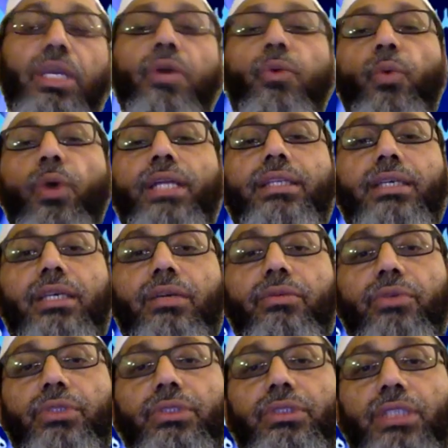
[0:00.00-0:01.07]
whether it
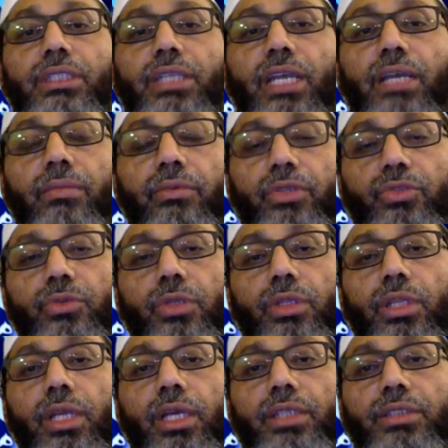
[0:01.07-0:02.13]
was in the time of
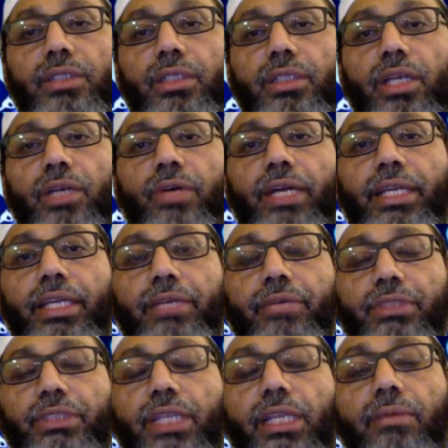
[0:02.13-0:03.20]
Rasulullah sallallahu alaihi
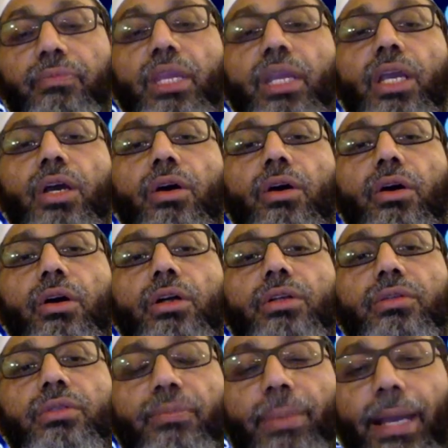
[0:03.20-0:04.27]
wasallam or
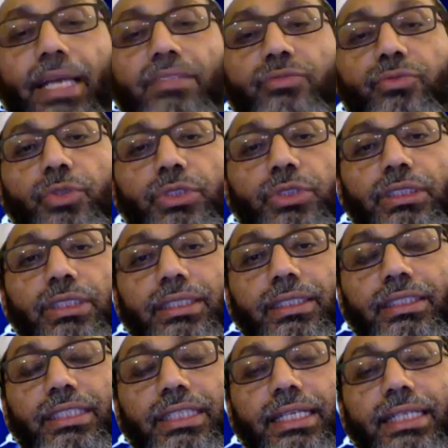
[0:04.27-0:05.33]
the past 1400
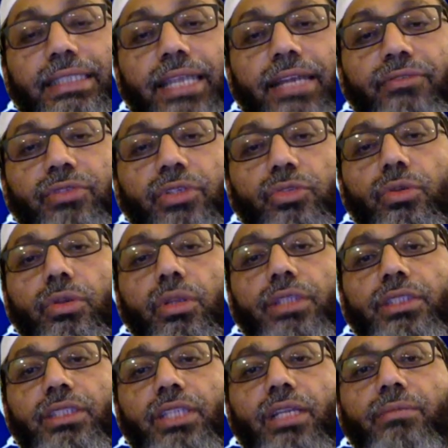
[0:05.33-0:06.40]
years after Rasulullah
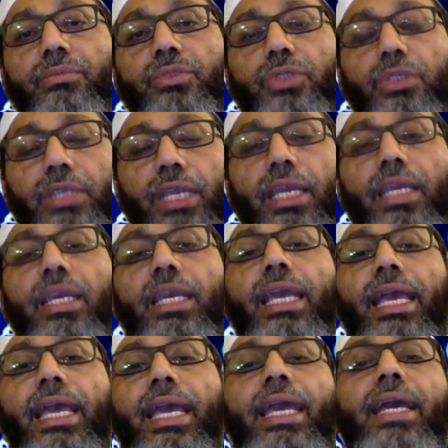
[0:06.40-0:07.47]
sallallahu alaihi wasallam, today
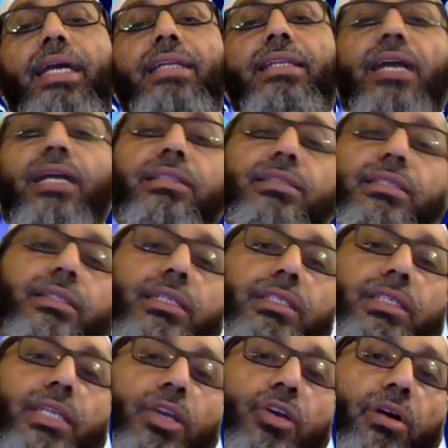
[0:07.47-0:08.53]
and until the
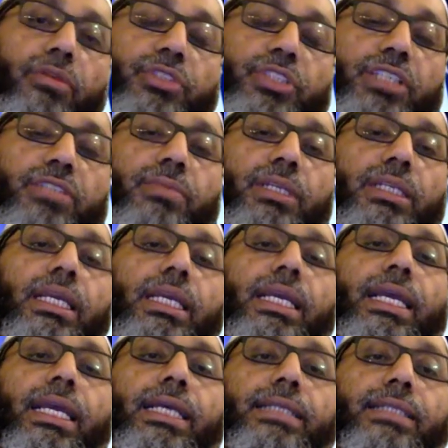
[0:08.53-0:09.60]
day of judgment.
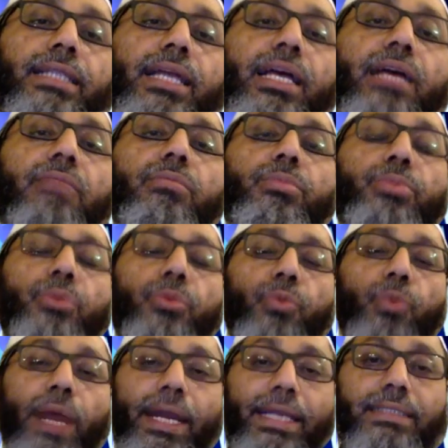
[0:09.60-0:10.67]
Islam
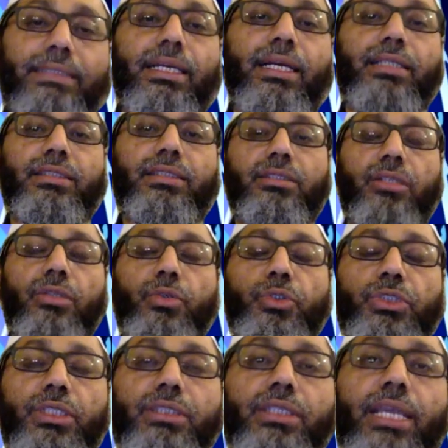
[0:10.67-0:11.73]
provides us the
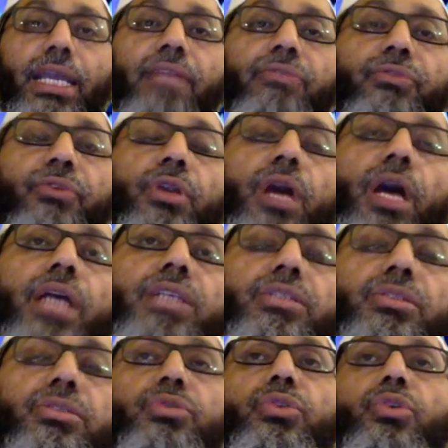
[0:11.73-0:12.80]
solutions, and for
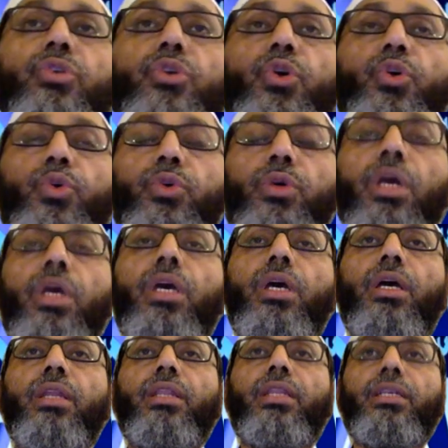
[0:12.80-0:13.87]
us to know
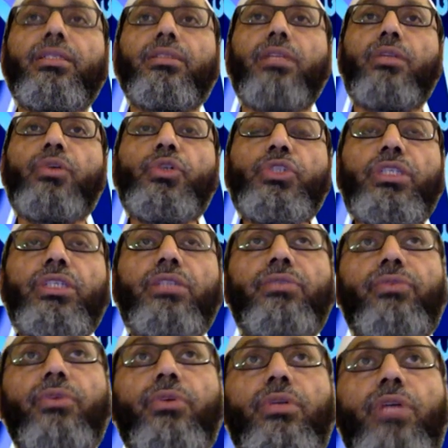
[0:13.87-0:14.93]
the solutions
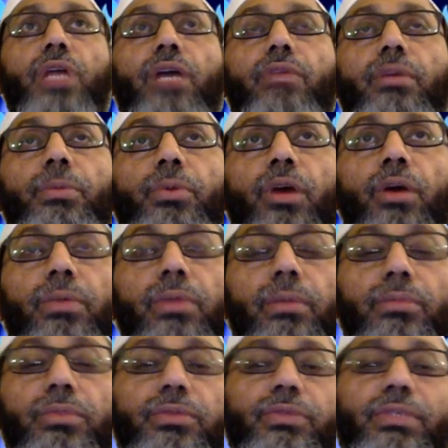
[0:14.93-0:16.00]
for our
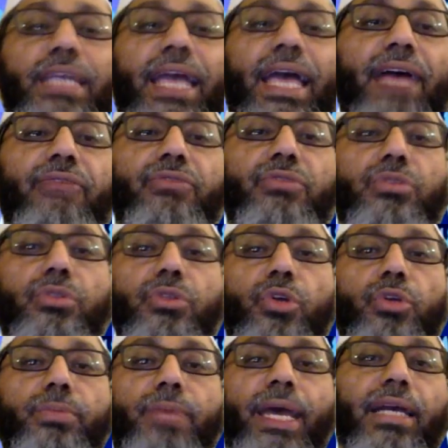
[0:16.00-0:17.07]
problems, we have to go
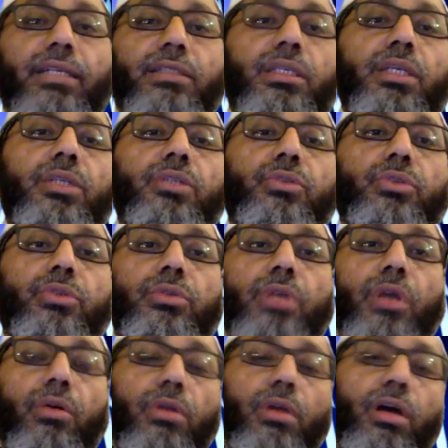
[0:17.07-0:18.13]
back to the
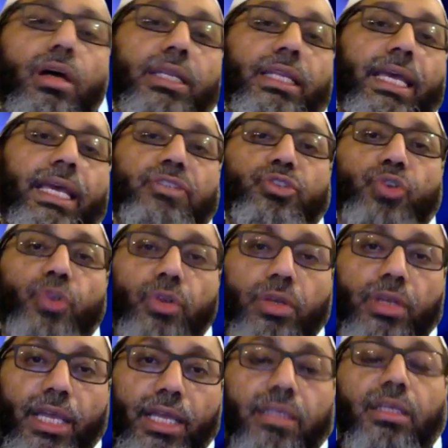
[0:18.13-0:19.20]
Qur'an and
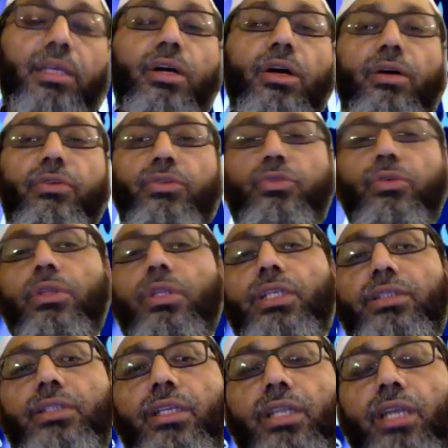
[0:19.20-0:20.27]
Sunnah of Rasulullah
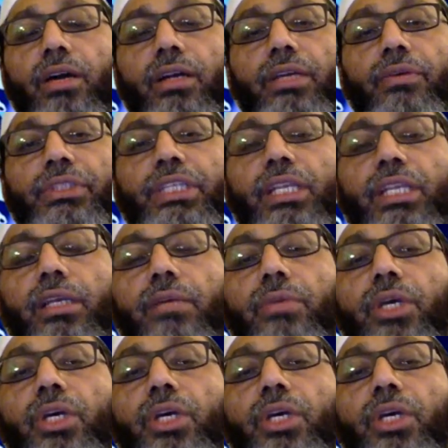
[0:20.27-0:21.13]
sallallahu alaihi wasallam